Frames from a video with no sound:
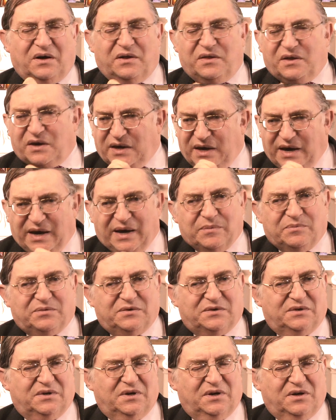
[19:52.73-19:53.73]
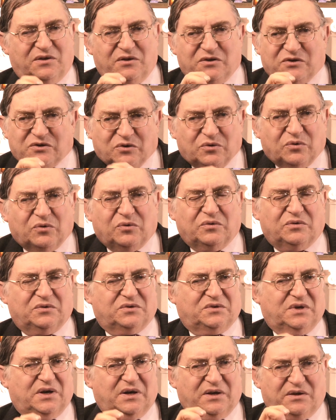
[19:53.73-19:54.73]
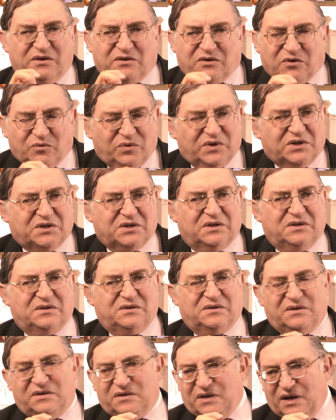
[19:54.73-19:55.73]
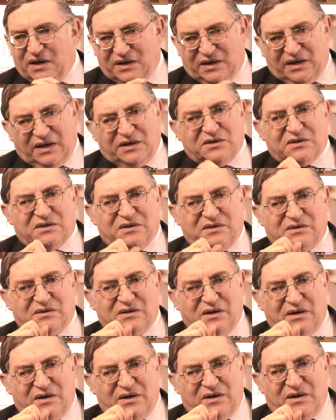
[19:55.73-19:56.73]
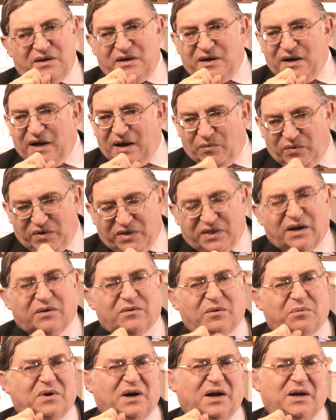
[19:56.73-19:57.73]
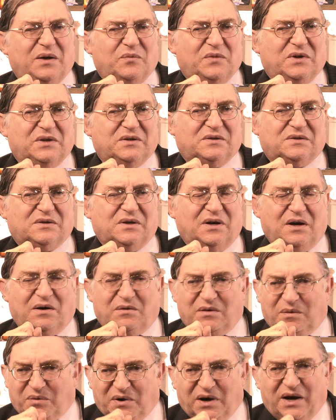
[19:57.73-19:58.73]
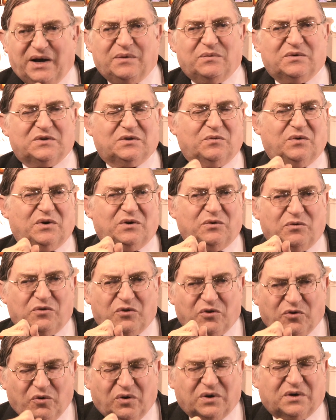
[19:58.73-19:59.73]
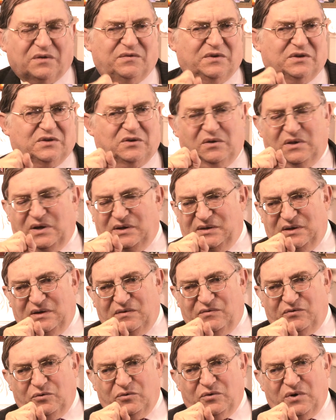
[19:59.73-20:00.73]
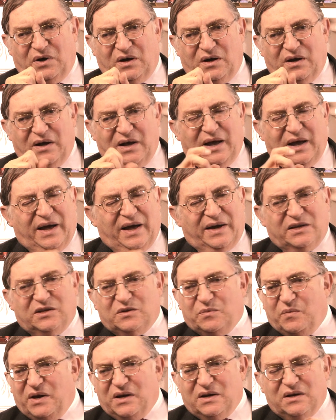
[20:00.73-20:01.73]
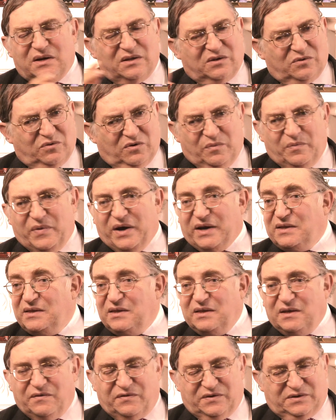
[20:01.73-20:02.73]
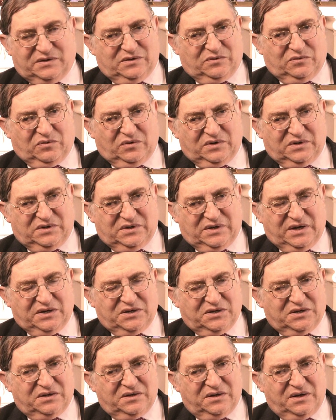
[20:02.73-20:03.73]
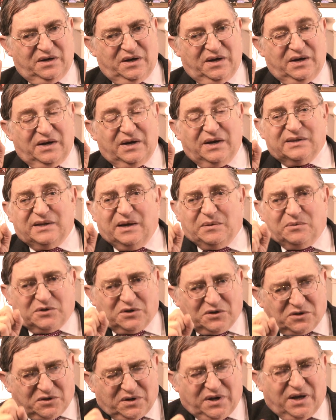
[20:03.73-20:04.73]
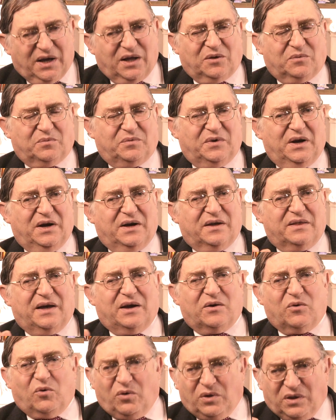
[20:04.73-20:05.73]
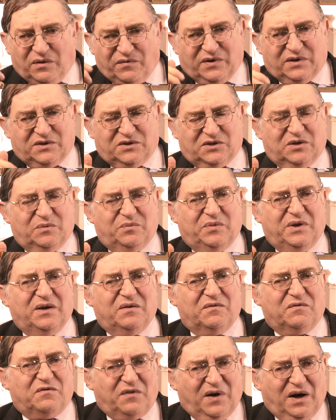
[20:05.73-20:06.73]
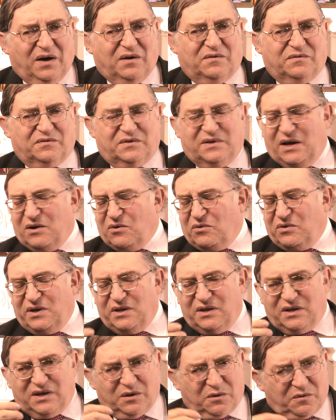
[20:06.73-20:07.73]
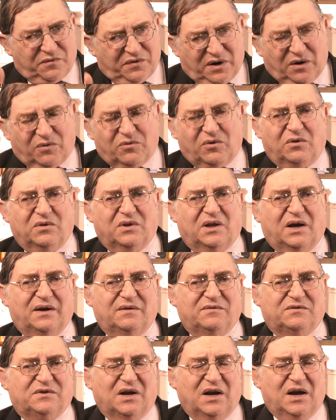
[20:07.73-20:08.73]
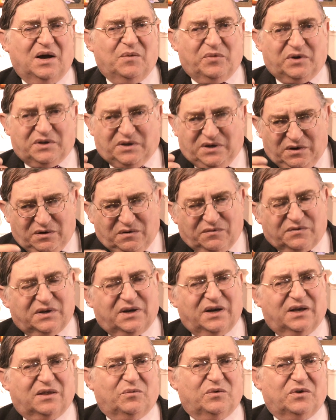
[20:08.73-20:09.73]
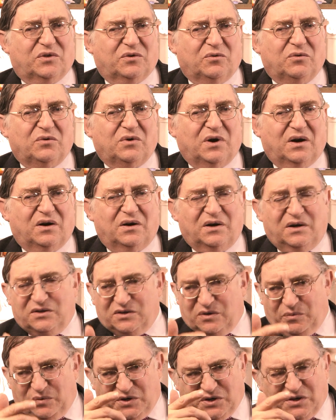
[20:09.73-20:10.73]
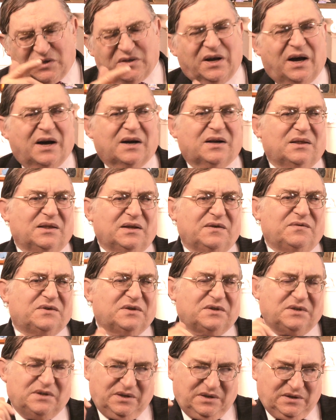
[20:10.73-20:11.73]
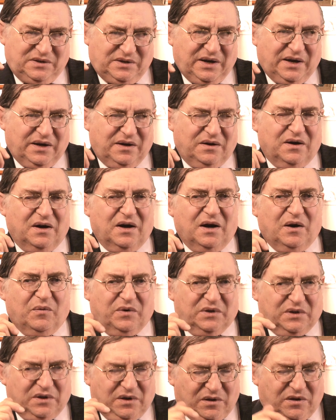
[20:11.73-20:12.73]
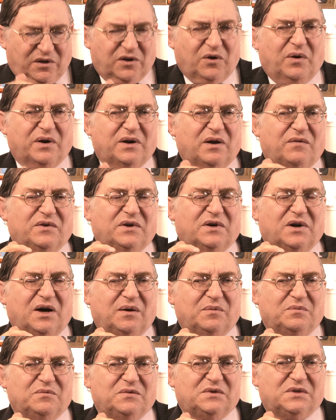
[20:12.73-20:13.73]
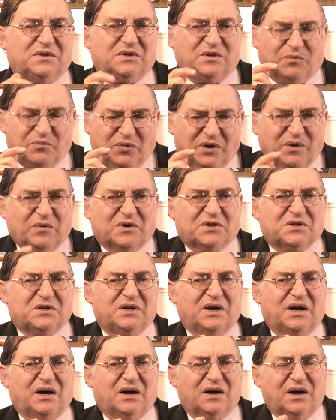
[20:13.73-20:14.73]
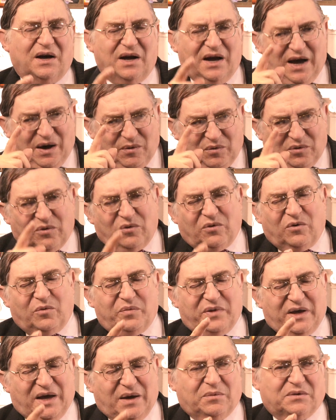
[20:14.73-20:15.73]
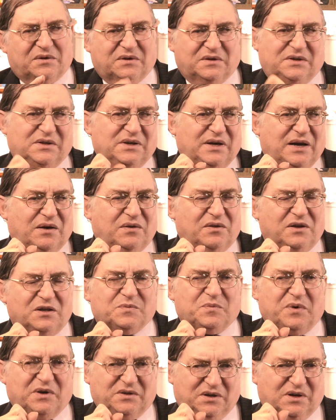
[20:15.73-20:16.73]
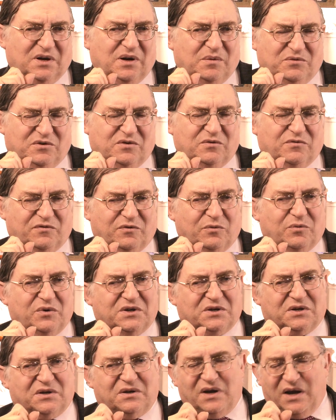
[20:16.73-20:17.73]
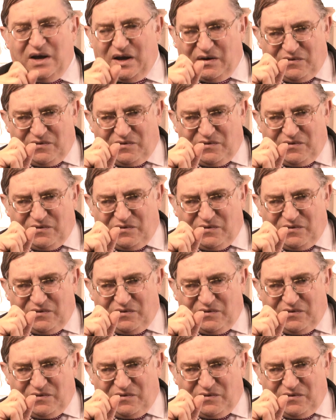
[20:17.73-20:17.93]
The camps, the schools, the tuitions, the dedications. And we thank Reb Chaim Mintz. Reb Chaim was the one who thought of this whole idea of Ura, and he's made it into a magnificent organization. The Eibusher should help that all of us should be involved, not only in Kiruv in our own lives, but Kiruv together with Ura. So we should live to see the day when Eliyahu Navi comes to bring Mashiach, and we'll all be able to see how this pasuk comes to fruition.